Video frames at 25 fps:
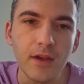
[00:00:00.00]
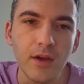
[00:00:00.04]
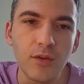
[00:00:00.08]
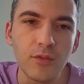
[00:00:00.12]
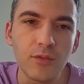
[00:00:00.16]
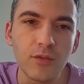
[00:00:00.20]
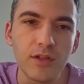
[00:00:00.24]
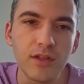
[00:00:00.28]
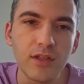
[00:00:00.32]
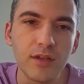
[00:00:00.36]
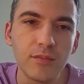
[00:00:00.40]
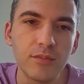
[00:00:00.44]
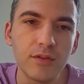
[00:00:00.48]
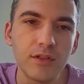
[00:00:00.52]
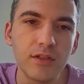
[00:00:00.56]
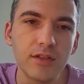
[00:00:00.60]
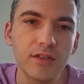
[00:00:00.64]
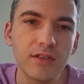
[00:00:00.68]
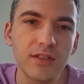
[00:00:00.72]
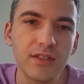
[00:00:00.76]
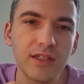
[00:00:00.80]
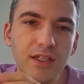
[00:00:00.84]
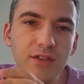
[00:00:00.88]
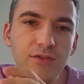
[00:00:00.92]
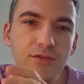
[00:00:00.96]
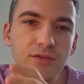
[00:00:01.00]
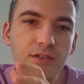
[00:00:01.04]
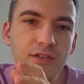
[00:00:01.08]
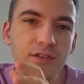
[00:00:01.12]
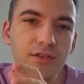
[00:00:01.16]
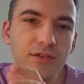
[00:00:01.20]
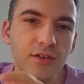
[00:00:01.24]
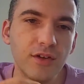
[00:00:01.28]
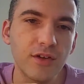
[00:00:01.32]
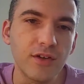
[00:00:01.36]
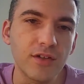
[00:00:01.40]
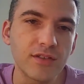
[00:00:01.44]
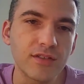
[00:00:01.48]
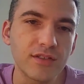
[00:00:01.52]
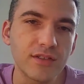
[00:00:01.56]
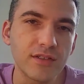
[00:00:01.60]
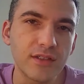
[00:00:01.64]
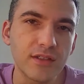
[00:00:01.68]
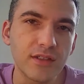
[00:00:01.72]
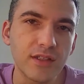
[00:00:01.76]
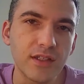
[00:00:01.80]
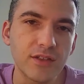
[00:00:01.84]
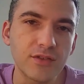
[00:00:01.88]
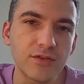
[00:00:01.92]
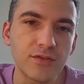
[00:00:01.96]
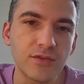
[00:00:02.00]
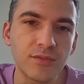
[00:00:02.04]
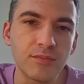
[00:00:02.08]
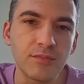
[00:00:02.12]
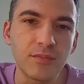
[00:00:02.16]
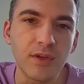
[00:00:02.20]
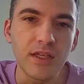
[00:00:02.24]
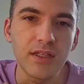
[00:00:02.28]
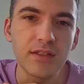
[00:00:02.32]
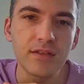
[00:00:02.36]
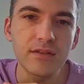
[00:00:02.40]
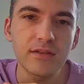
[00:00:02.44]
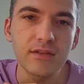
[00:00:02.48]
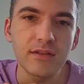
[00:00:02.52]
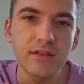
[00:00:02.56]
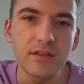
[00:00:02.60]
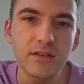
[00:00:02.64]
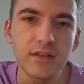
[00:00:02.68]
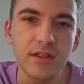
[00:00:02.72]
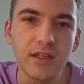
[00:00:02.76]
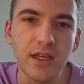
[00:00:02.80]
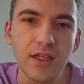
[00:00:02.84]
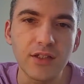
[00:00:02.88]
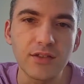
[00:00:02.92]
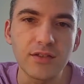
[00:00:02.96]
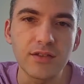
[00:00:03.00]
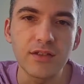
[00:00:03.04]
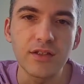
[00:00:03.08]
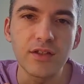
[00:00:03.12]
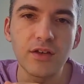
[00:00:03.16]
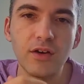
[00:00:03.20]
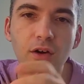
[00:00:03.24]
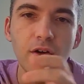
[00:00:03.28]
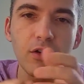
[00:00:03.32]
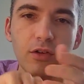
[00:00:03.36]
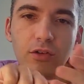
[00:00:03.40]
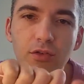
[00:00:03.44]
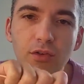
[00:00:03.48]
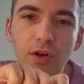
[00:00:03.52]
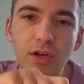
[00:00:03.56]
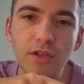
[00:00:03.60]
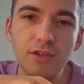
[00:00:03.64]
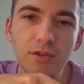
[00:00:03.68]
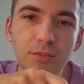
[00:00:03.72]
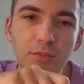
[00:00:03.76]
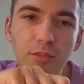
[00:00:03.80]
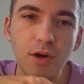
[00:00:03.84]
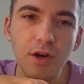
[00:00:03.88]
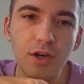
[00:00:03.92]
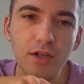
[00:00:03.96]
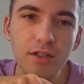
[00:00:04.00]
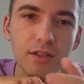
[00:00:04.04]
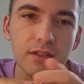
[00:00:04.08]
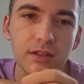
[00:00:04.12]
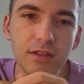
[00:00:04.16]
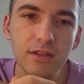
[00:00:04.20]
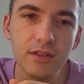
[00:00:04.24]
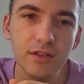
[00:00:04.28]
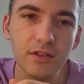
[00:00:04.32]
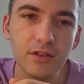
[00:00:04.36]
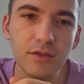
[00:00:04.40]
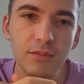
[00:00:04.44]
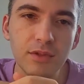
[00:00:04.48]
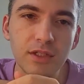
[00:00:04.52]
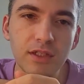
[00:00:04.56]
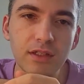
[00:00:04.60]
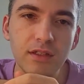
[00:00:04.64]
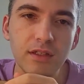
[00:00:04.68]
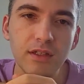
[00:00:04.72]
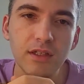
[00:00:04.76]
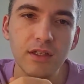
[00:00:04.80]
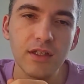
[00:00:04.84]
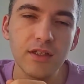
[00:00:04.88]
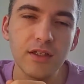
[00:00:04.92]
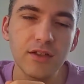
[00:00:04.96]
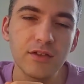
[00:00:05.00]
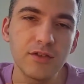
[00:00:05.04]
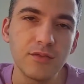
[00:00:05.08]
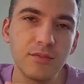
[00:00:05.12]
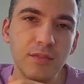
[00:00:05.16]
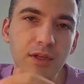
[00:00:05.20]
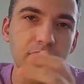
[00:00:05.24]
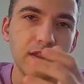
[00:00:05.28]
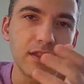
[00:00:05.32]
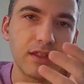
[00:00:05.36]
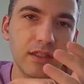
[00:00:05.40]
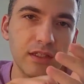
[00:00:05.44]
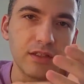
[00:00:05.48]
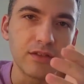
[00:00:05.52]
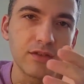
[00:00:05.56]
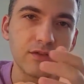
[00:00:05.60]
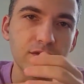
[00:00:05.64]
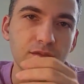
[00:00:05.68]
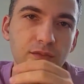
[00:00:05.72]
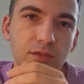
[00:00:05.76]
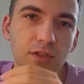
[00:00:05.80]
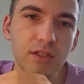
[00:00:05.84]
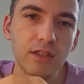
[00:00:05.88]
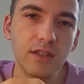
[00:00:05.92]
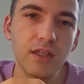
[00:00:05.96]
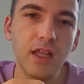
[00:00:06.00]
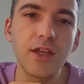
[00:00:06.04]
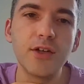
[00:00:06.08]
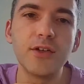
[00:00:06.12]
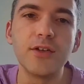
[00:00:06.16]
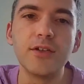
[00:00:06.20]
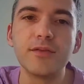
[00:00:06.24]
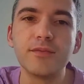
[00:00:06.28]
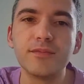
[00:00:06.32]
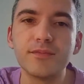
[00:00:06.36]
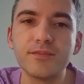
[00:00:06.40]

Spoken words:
When they build electric guitars and electric bass, they actually hollow out the body a little bit to make the instrument lighter.